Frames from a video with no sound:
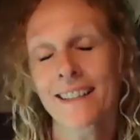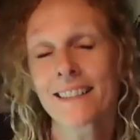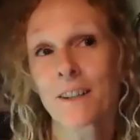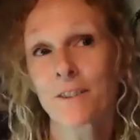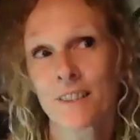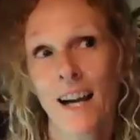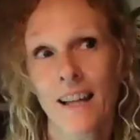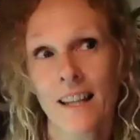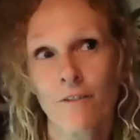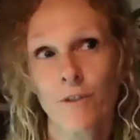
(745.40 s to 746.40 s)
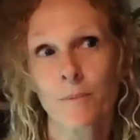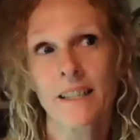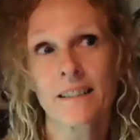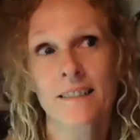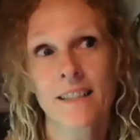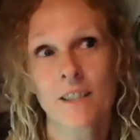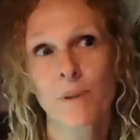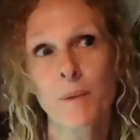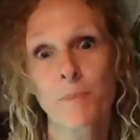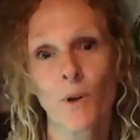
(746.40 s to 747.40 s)
I think that was the highlight for me, is seeing
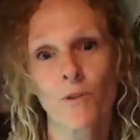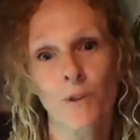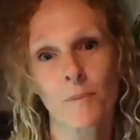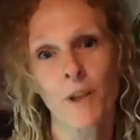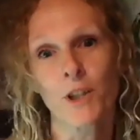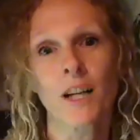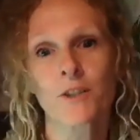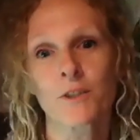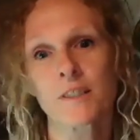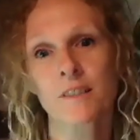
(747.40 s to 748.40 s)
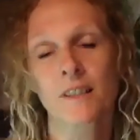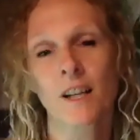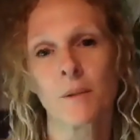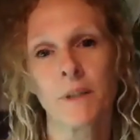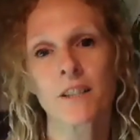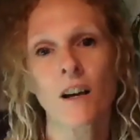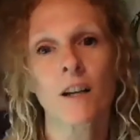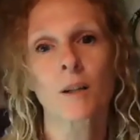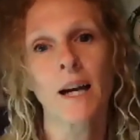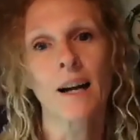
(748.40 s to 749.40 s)
people from other countries come and
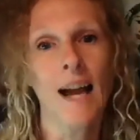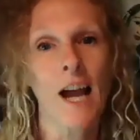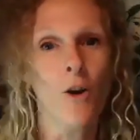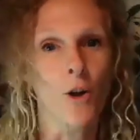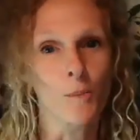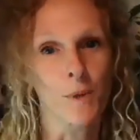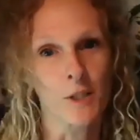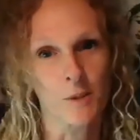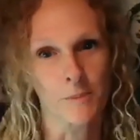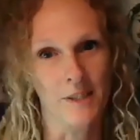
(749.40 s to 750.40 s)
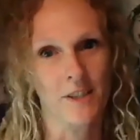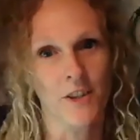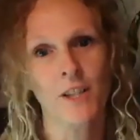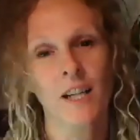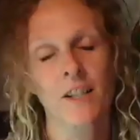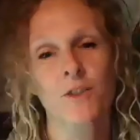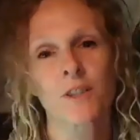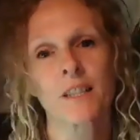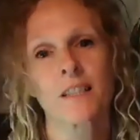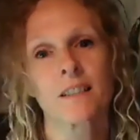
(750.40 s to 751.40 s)
talk about how herbalism is in their
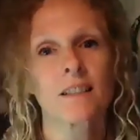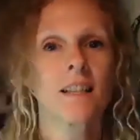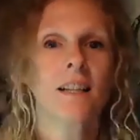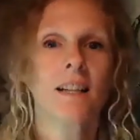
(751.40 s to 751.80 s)
country and